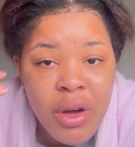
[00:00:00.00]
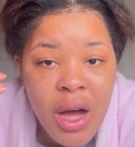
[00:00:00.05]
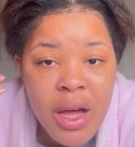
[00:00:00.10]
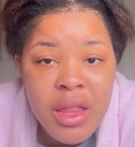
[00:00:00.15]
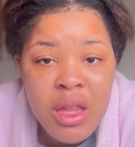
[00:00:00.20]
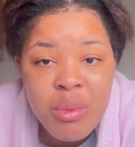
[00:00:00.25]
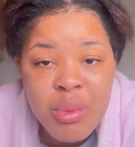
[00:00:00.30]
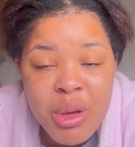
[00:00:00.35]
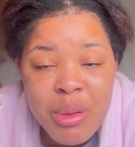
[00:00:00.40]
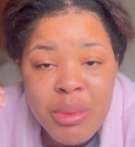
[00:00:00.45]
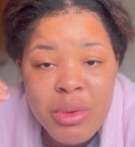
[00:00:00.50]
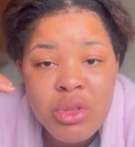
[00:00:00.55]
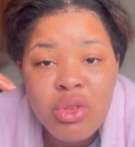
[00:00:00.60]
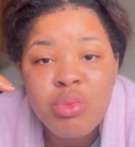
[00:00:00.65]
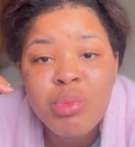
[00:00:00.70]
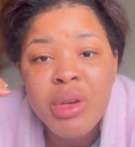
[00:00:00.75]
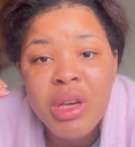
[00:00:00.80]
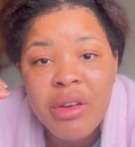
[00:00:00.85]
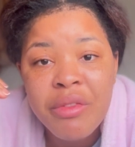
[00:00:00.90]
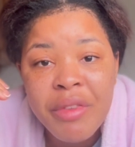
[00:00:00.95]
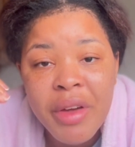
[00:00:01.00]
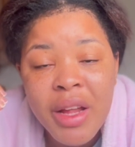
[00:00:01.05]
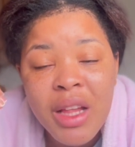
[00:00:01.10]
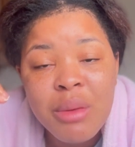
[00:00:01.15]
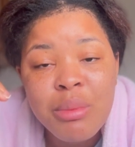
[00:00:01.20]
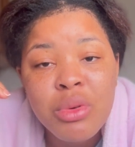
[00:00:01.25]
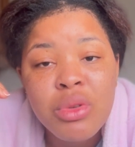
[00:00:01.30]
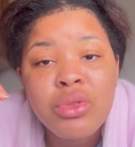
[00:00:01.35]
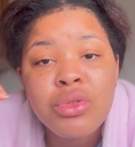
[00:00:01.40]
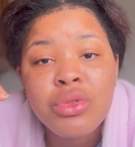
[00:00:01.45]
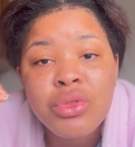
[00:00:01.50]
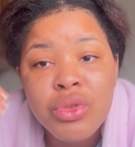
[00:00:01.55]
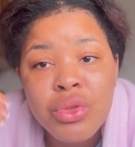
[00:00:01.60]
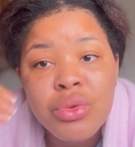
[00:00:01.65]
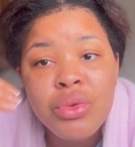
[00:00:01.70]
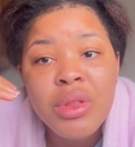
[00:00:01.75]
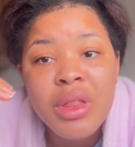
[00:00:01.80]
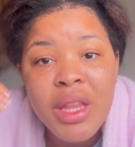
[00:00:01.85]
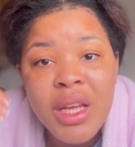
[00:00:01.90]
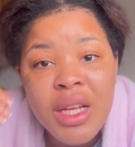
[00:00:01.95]
people to be available to do
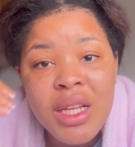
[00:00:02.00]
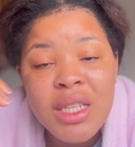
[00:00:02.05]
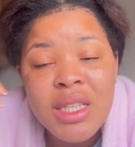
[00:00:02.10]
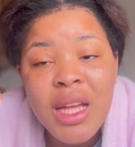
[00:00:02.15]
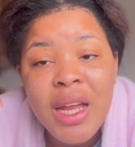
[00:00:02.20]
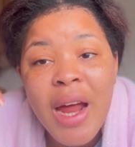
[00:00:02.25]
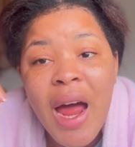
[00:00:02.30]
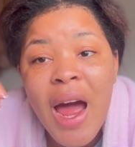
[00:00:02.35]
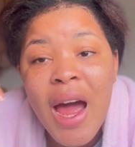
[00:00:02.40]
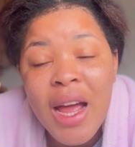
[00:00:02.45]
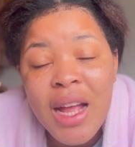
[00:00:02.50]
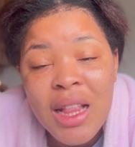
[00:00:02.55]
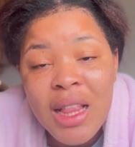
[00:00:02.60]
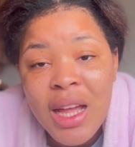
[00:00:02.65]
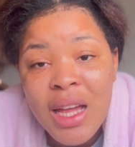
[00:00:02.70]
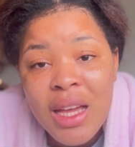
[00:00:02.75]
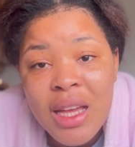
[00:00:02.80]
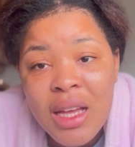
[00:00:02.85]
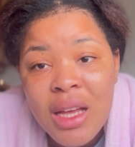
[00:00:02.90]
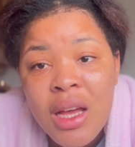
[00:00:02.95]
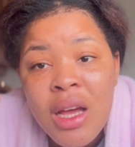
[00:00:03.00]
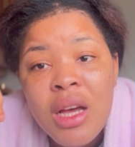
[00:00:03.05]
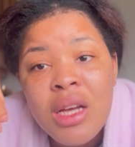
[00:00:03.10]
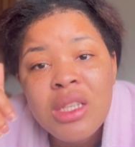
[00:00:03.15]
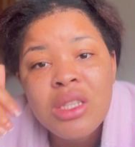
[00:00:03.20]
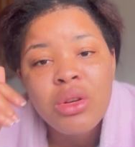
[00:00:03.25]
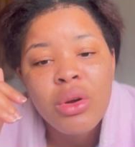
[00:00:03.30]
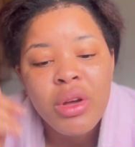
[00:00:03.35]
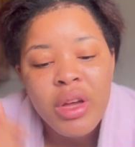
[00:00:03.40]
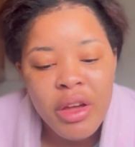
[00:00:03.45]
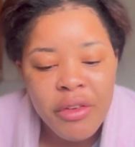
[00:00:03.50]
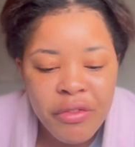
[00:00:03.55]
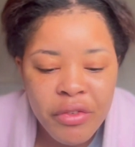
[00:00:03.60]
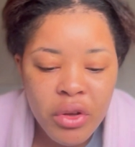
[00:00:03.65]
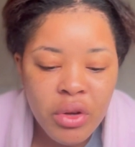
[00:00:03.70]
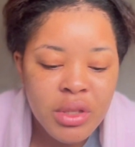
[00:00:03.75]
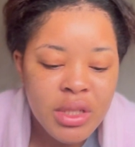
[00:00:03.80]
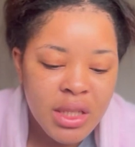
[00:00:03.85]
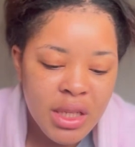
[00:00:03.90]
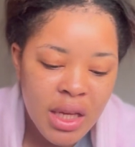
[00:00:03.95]
things that I like. So if you
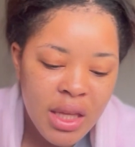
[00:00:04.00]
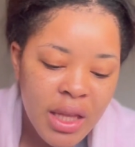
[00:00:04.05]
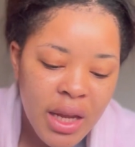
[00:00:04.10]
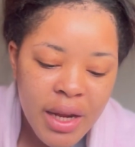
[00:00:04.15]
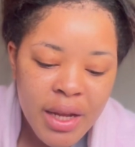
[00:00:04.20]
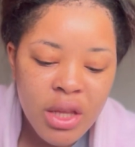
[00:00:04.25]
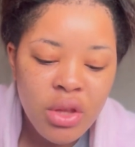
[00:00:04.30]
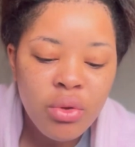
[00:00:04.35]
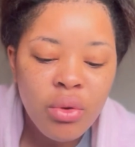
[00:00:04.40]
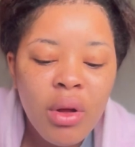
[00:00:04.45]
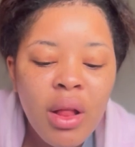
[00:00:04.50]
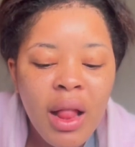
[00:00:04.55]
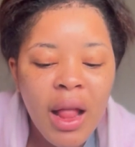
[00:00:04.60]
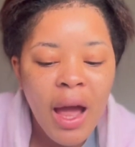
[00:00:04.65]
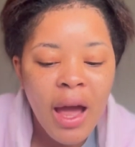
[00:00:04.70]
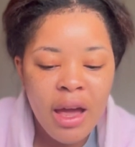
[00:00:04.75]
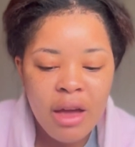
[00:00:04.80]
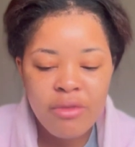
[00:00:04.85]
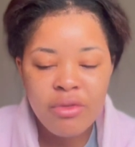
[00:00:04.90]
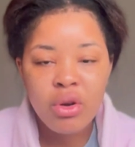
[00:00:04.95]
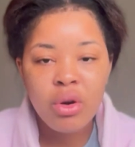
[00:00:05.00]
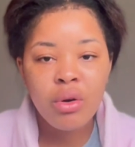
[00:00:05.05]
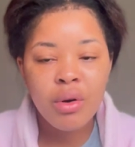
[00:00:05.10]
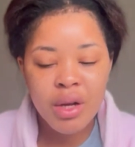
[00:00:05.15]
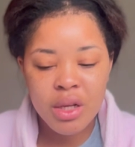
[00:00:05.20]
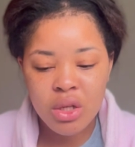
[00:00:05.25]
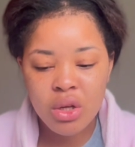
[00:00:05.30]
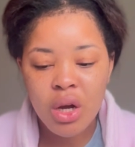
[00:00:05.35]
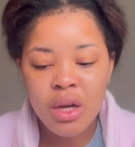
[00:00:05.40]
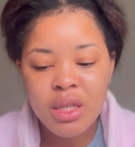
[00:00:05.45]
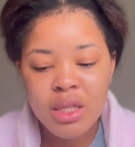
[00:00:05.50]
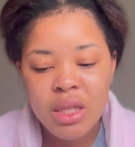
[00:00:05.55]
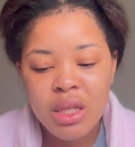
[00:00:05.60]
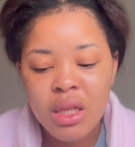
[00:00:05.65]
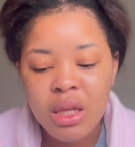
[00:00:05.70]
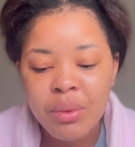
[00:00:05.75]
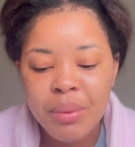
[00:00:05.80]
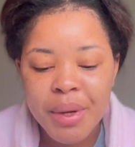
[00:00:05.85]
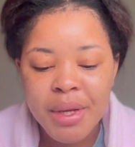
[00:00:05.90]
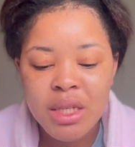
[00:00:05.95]
see that in your life, you're always constantly
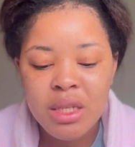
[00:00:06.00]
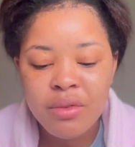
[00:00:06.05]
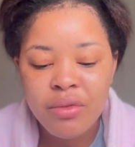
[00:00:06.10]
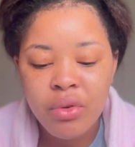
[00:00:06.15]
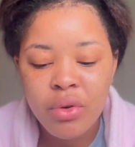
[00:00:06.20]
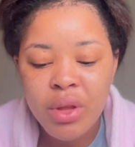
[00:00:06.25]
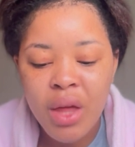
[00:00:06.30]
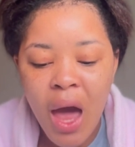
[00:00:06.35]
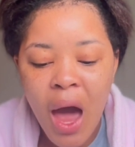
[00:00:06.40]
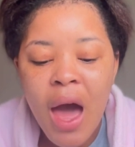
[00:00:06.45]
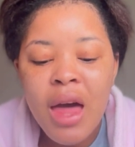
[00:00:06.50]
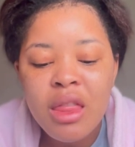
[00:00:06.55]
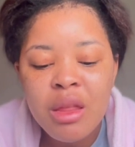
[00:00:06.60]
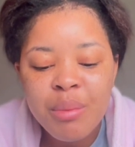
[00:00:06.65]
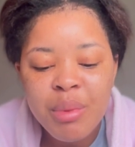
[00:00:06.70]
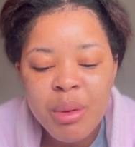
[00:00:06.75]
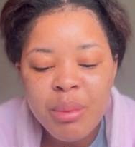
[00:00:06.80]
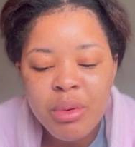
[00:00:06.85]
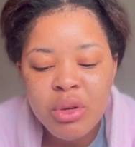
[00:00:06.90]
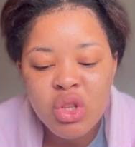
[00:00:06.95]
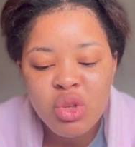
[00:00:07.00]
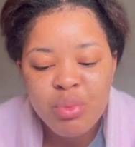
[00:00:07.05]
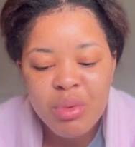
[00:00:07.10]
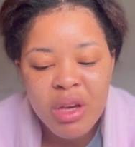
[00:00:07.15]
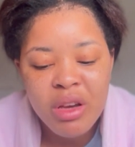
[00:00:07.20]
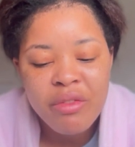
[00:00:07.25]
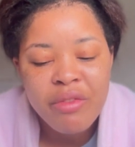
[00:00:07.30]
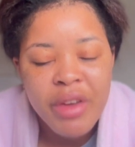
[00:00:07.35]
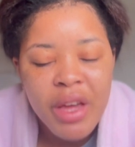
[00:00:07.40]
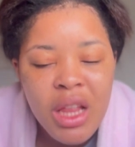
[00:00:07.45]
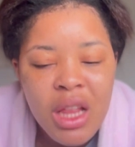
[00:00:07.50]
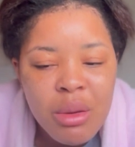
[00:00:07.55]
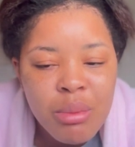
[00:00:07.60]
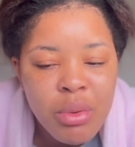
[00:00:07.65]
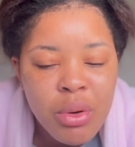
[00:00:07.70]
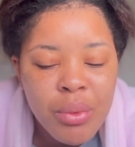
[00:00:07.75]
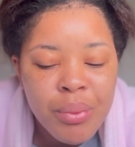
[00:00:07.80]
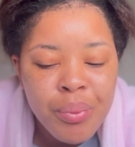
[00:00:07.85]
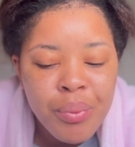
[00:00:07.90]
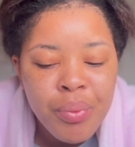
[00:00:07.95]
waiting for the other people to be
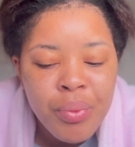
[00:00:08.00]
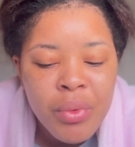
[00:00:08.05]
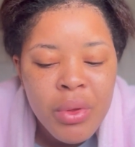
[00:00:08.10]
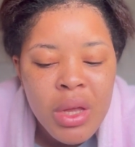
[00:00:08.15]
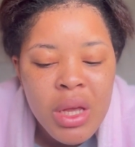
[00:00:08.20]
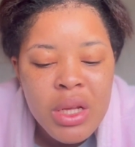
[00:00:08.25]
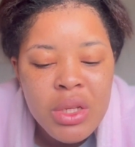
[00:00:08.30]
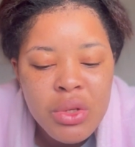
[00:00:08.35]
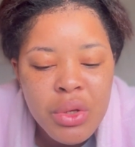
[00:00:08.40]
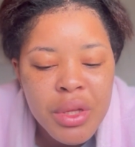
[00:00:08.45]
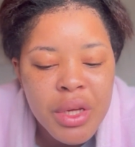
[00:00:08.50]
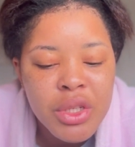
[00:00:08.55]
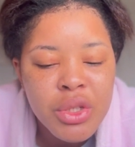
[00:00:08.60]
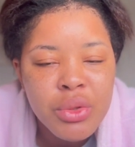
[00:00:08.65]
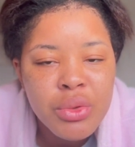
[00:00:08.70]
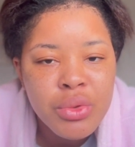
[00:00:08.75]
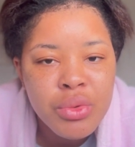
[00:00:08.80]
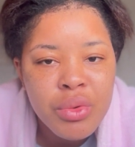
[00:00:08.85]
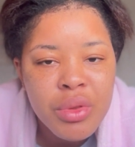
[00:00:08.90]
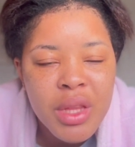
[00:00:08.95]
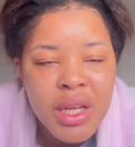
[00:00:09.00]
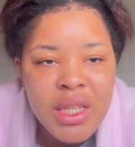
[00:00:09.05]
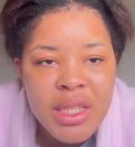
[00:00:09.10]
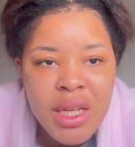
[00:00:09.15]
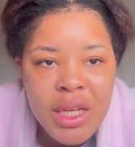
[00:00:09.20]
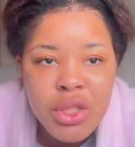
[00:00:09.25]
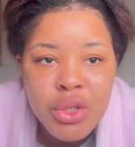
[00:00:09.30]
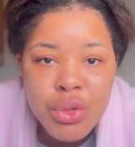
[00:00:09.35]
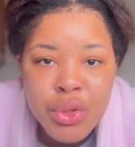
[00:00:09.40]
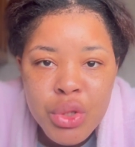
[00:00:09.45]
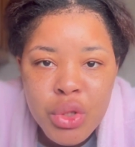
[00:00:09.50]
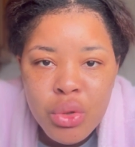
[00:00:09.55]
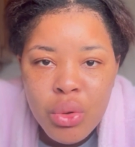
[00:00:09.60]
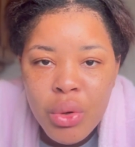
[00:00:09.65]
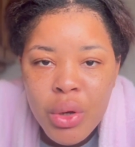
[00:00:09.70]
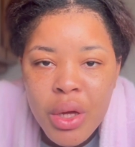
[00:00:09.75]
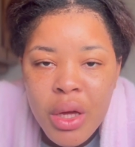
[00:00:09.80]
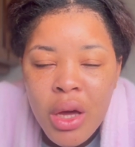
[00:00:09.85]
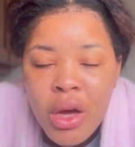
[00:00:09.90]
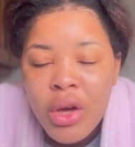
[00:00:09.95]
available so that you do things that you
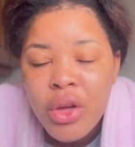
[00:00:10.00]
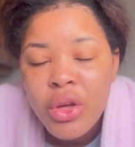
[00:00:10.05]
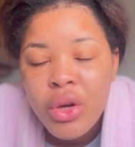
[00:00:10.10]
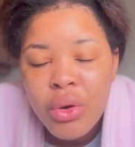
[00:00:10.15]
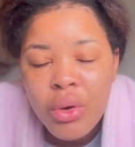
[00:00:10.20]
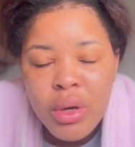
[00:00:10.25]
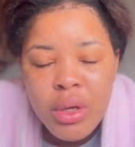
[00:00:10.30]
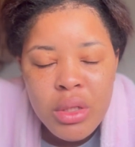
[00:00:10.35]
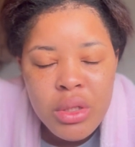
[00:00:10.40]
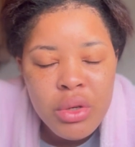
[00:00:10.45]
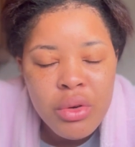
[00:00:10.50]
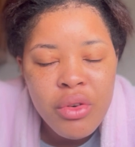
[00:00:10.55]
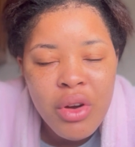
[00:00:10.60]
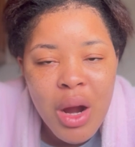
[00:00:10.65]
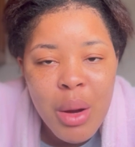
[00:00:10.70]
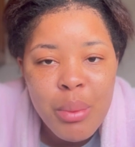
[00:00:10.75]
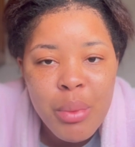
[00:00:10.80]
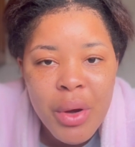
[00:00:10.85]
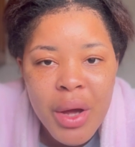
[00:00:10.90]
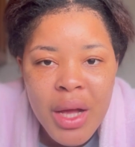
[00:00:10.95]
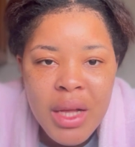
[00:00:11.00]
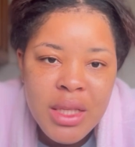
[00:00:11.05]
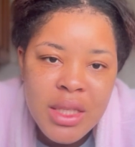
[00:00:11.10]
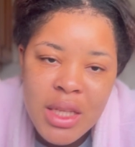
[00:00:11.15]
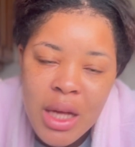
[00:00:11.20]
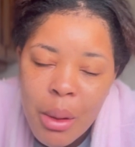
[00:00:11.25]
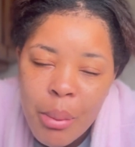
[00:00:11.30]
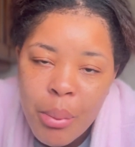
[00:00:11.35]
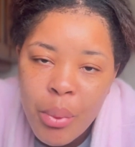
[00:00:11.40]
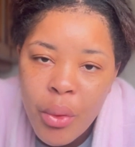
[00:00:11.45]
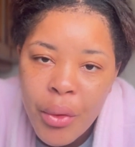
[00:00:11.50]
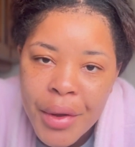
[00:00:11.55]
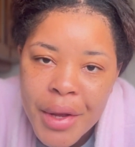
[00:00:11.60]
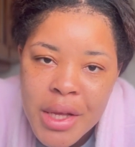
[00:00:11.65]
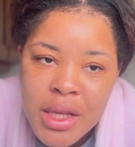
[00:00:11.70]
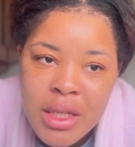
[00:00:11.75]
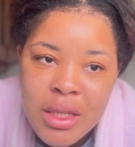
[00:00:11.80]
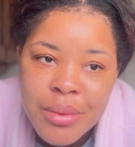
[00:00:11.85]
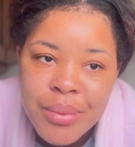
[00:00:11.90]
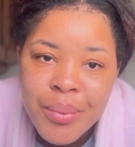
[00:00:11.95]
enjoy, you're going to crumble at some
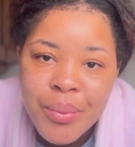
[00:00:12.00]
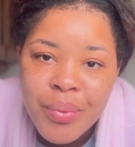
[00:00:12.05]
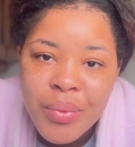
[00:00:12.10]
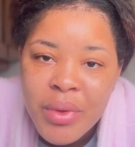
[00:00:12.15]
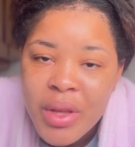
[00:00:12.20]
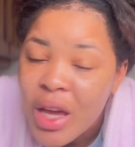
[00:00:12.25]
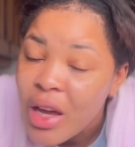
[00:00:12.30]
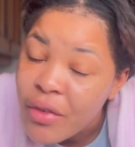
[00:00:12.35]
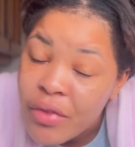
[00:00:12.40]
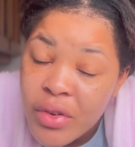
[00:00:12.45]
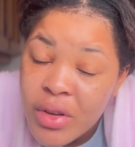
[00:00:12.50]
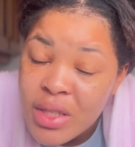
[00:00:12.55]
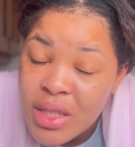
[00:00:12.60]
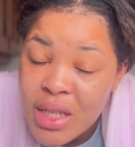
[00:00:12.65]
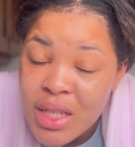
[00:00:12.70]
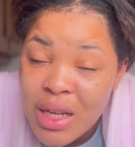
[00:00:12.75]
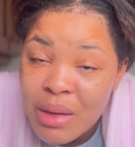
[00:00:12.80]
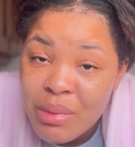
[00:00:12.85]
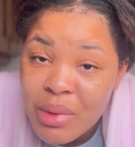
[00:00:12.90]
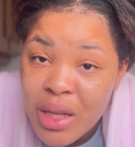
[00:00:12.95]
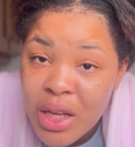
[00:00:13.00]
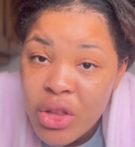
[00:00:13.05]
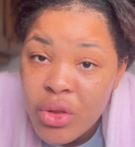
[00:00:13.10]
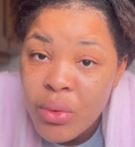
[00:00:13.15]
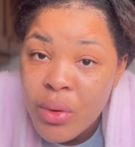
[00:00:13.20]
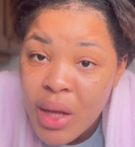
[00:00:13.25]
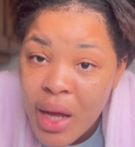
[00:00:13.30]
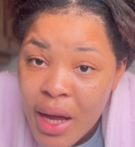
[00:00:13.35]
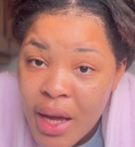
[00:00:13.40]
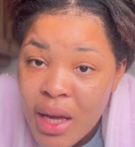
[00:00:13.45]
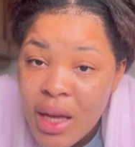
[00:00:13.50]
point. If you see something that you like,